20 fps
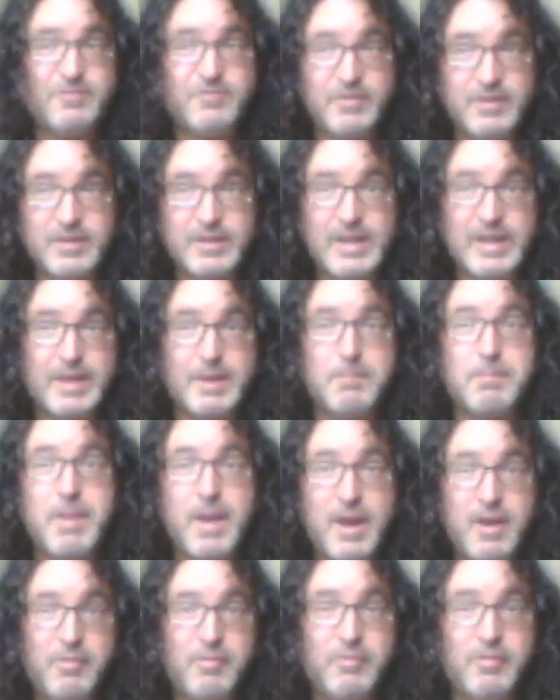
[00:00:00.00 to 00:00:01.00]
It does
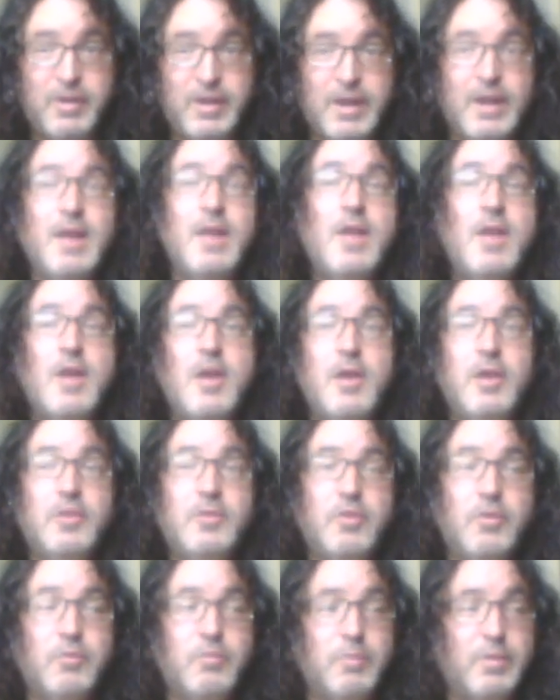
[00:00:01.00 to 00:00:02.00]
feel like a
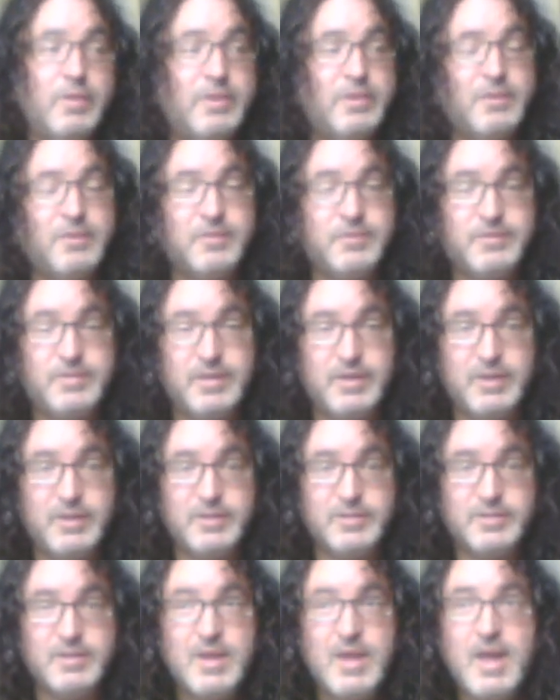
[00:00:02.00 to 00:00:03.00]
pandering to the
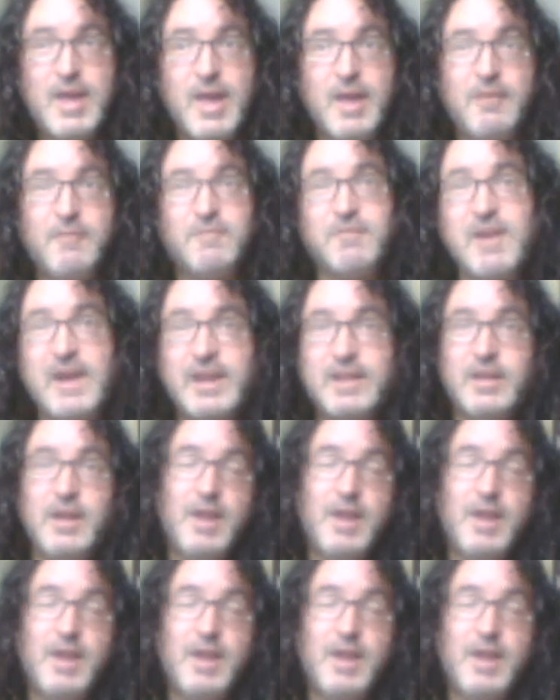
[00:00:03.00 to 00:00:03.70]
original series.